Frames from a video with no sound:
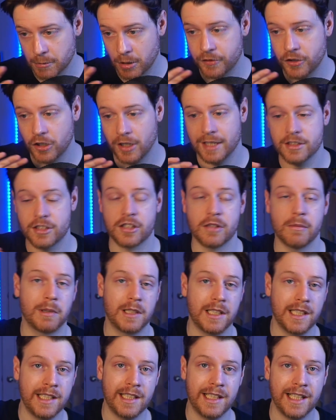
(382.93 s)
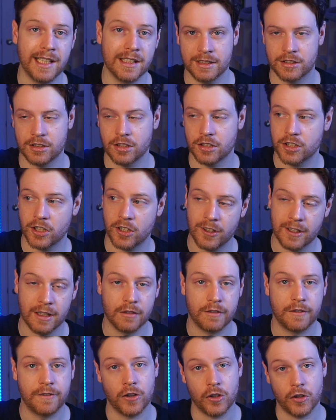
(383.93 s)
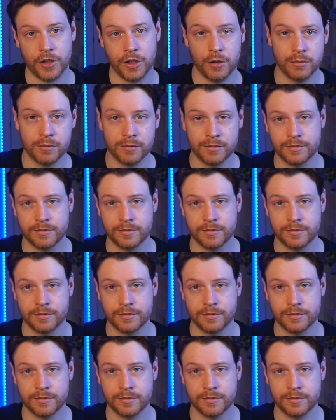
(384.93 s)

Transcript: off your hands completely and sort it all out for you.